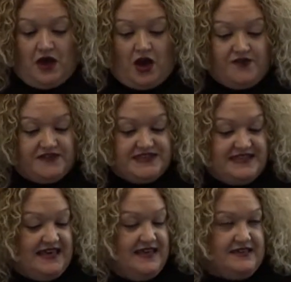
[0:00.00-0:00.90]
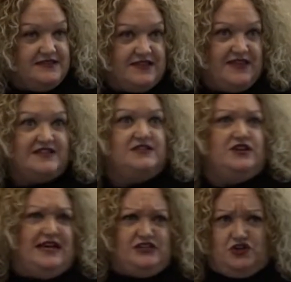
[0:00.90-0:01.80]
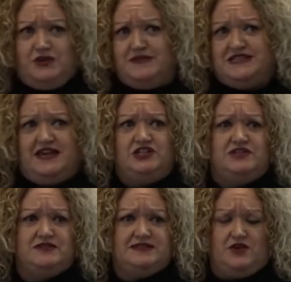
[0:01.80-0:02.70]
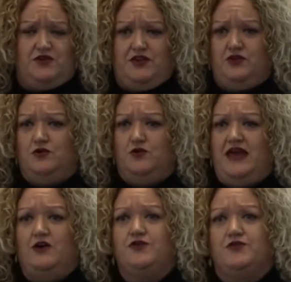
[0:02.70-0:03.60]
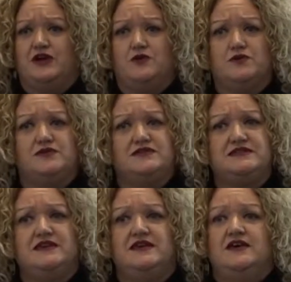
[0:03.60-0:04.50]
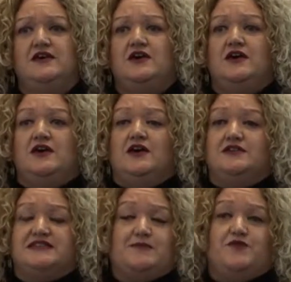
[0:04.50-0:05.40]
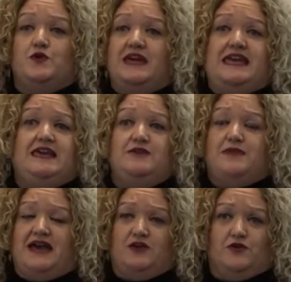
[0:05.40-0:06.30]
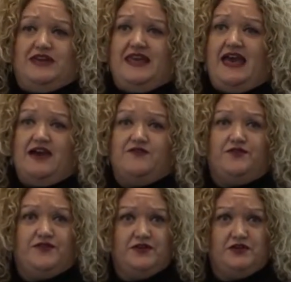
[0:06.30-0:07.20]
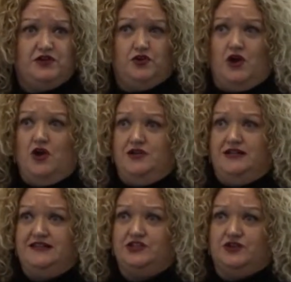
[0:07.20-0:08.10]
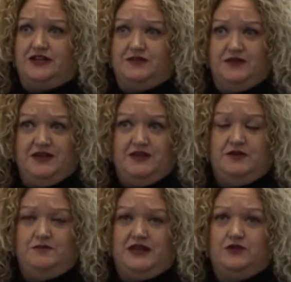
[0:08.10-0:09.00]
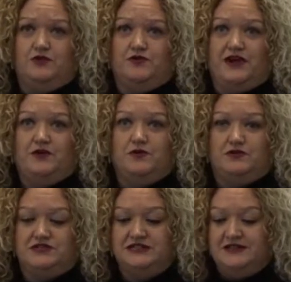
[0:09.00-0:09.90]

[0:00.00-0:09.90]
Overseas, and that's your e-documentation, so that your health records, some of you here may already have your own electronic medical record.